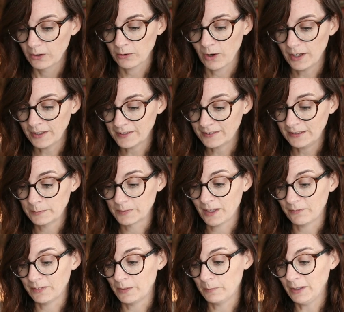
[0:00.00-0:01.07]
Ron has seen
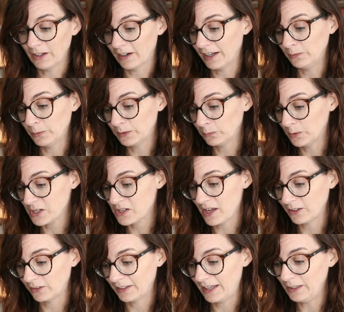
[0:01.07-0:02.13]
himself in the mirror and wouldn't wish
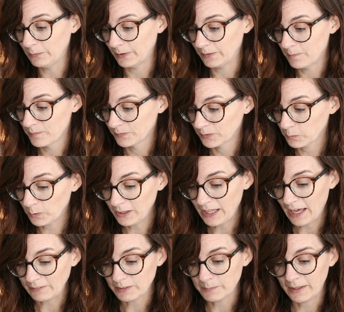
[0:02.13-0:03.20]
that on anyone. Will he
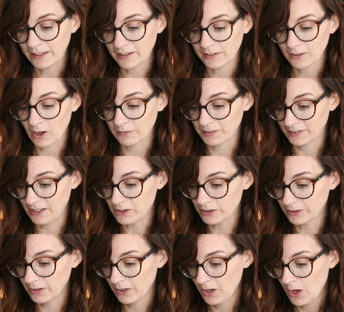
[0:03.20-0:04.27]
have to make
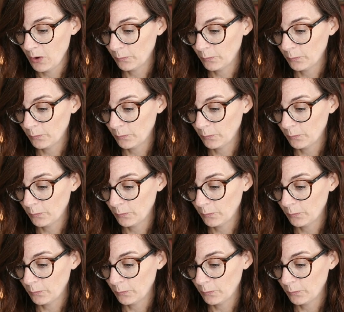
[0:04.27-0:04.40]
conversation?